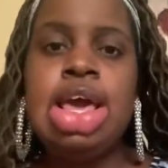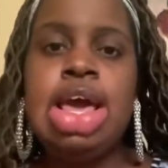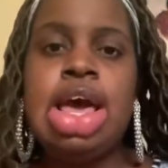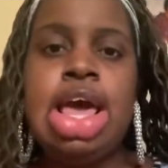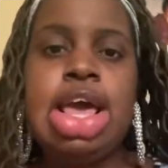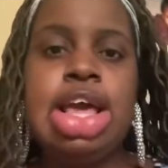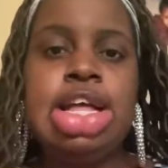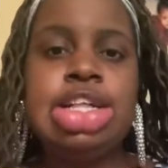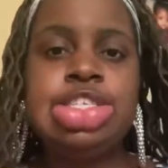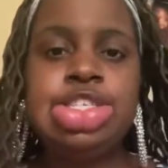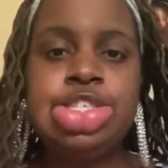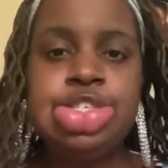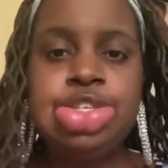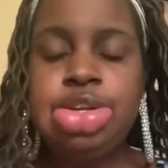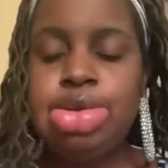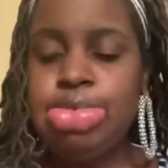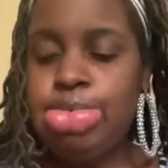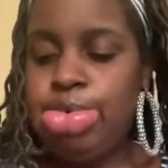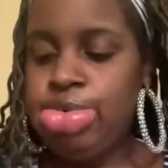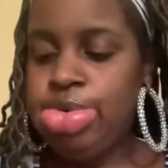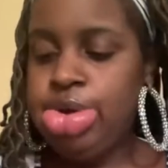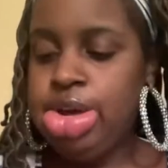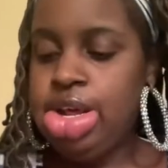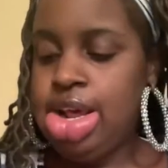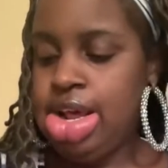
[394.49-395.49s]
It's to the
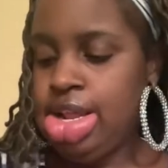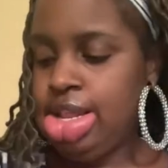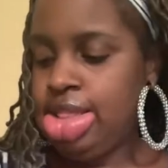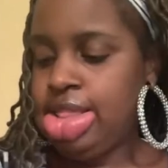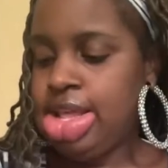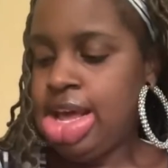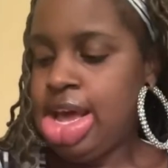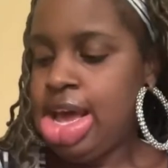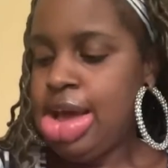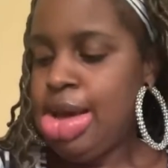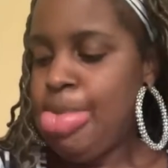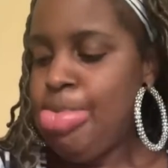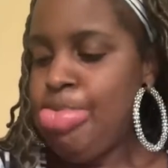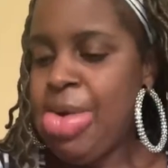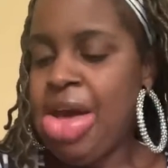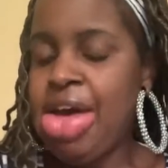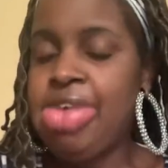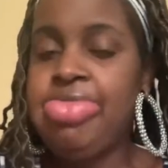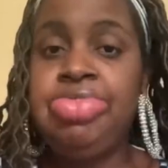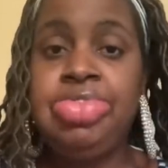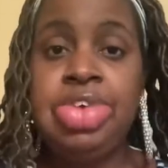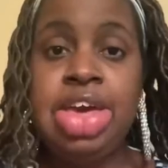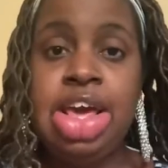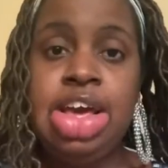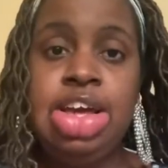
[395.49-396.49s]
point that
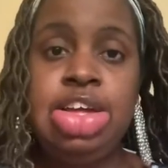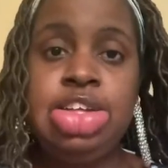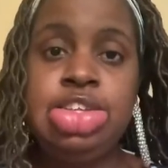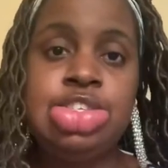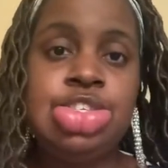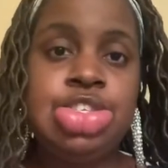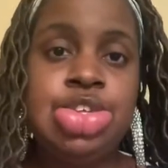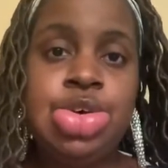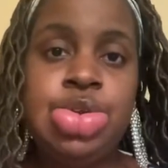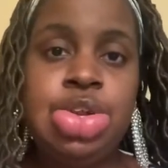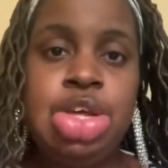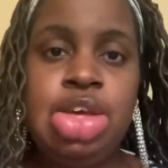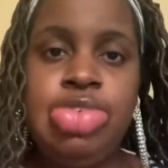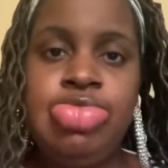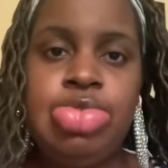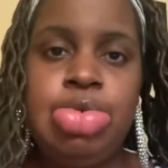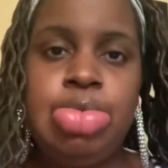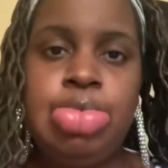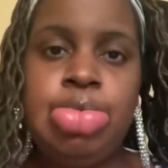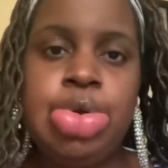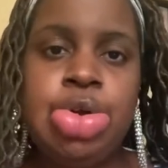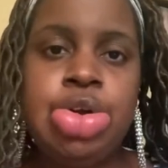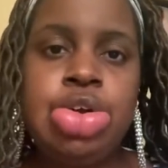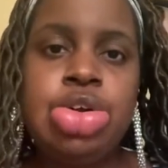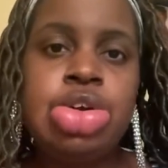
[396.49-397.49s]
my veins don't
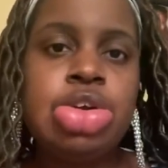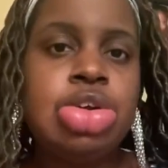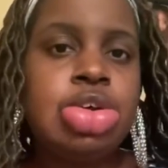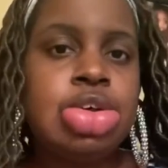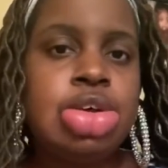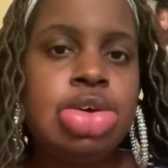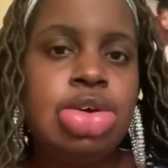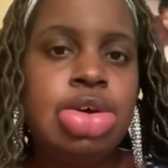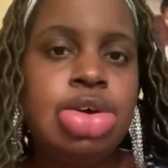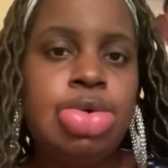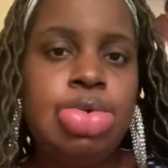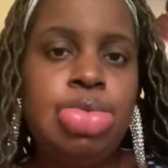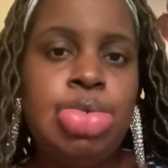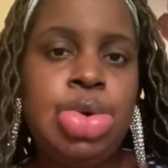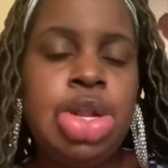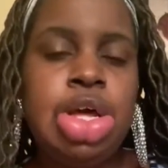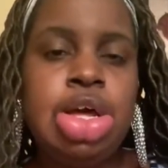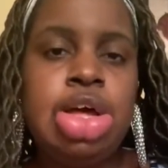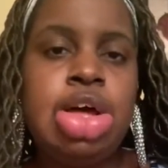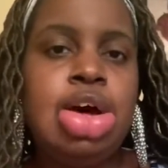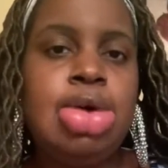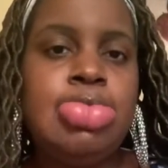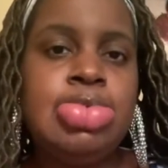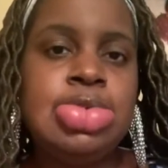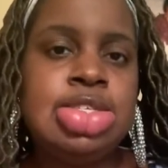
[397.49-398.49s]
even work when it
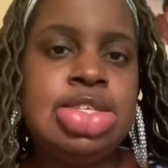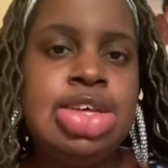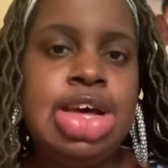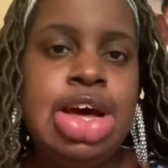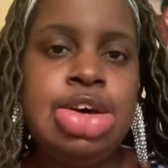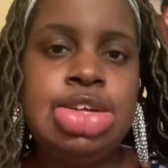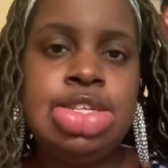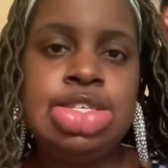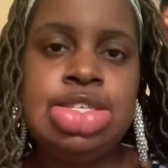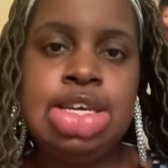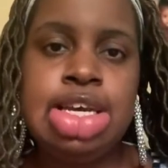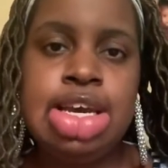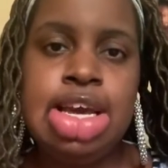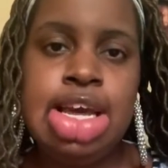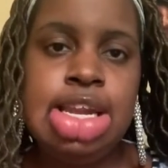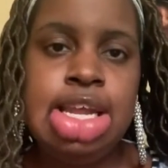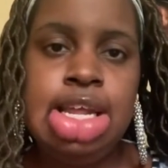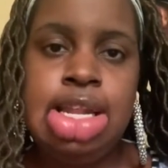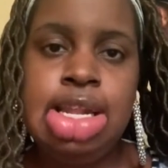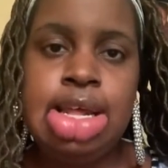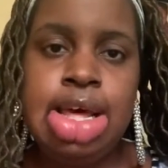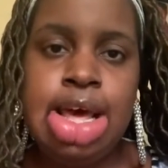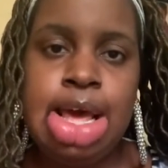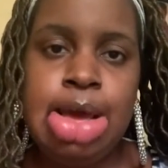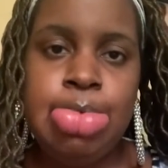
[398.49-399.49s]
comes down to
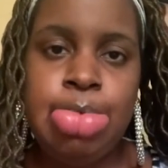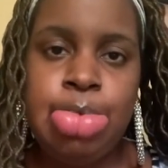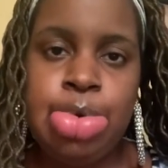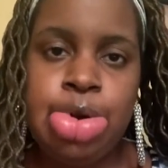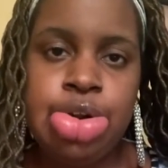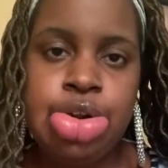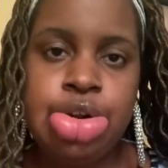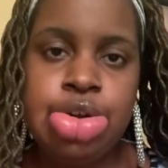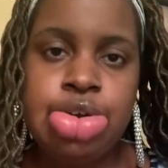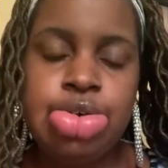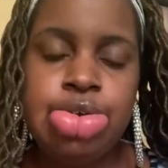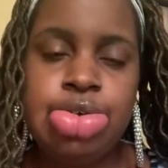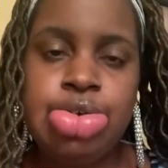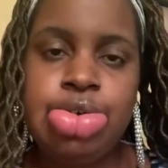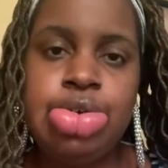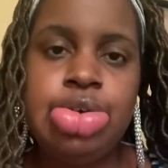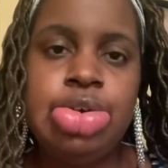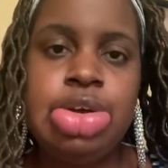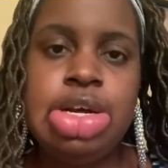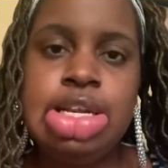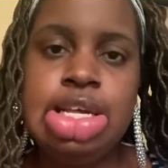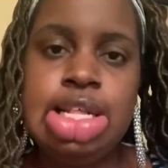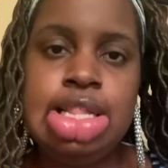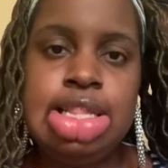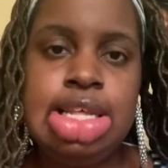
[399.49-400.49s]
getting lab work or
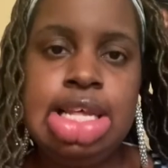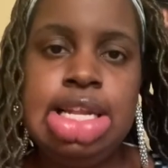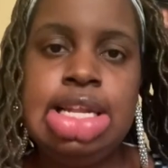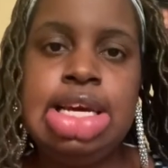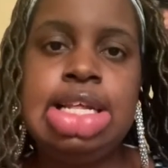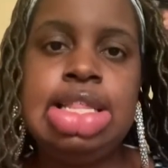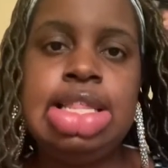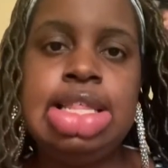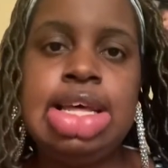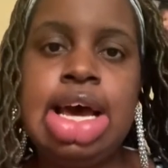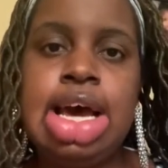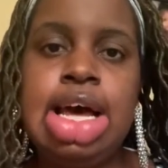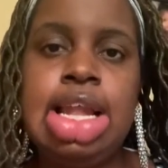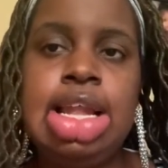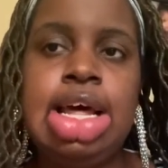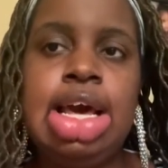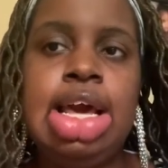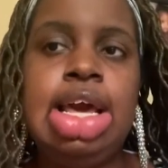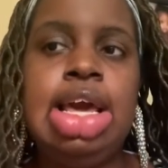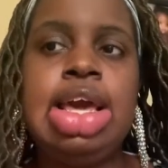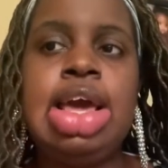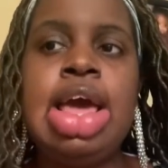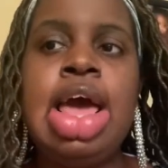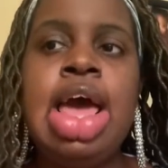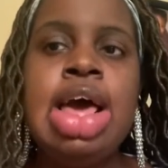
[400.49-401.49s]
anything like that.
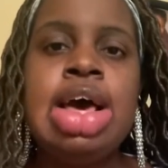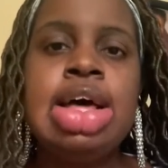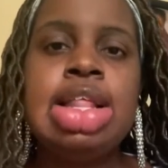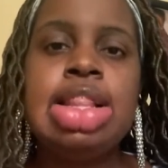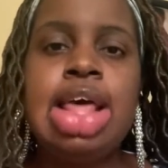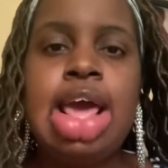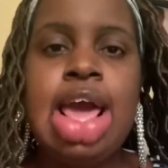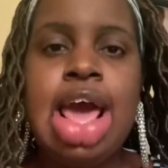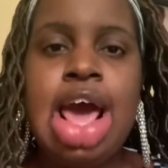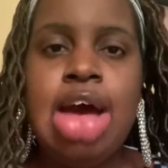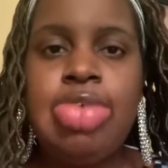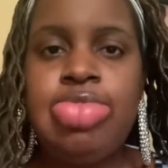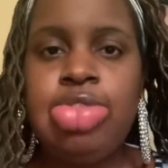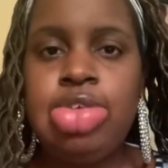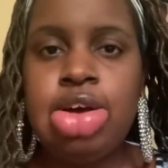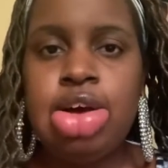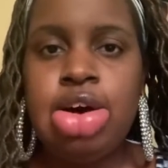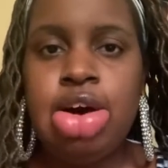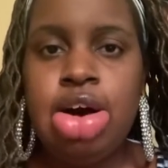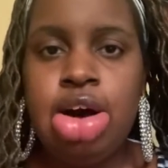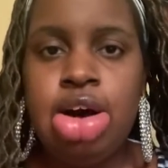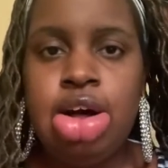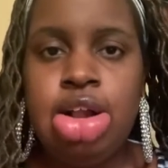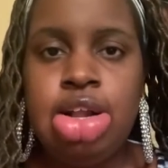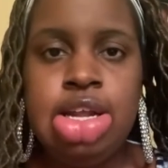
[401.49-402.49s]
Like, they have to
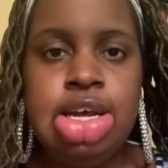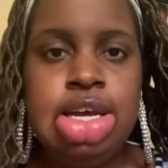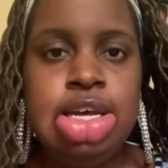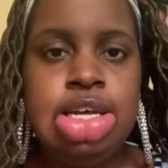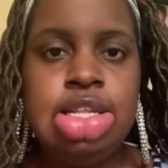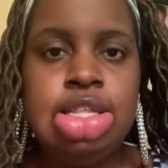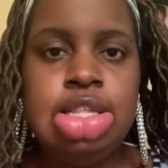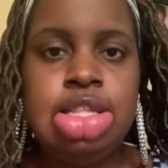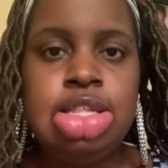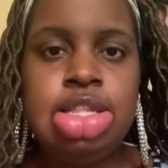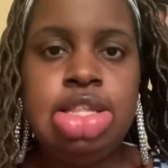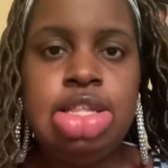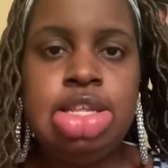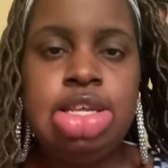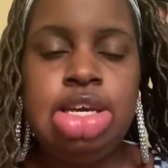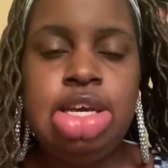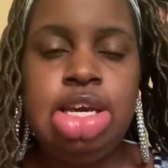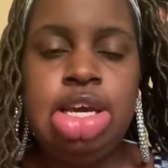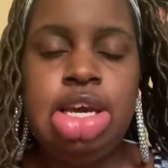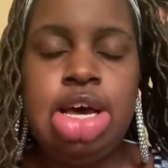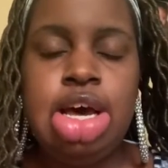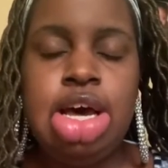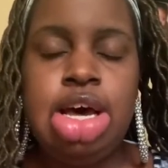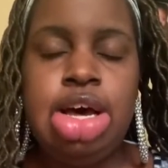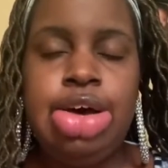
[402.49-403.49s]
call in
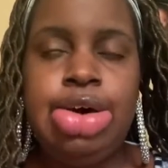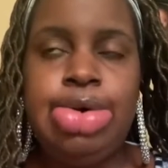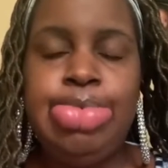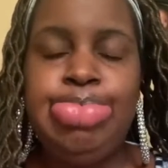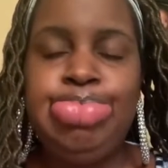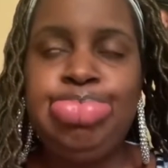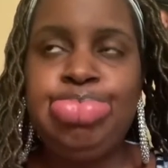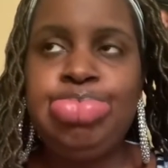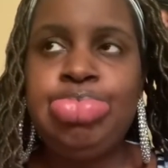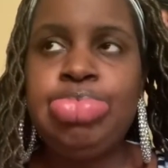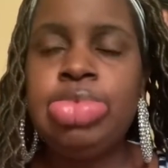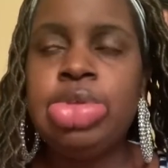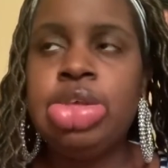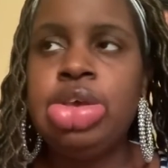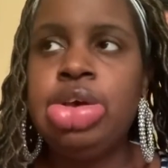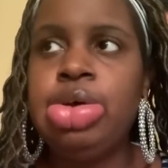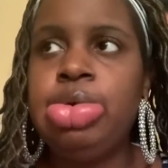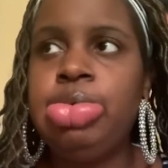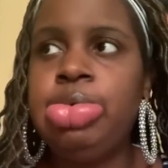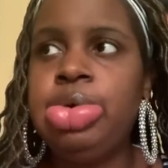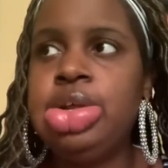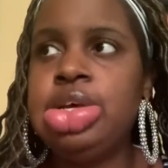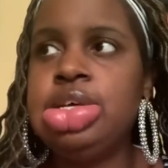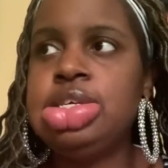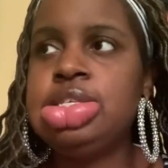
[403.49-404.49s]
the
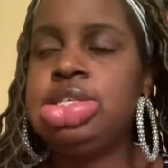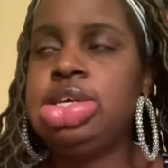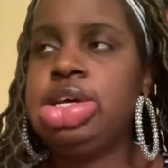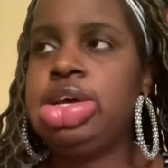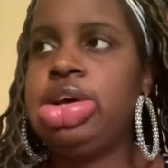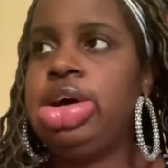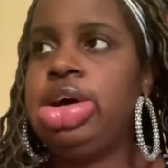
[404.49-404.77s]
the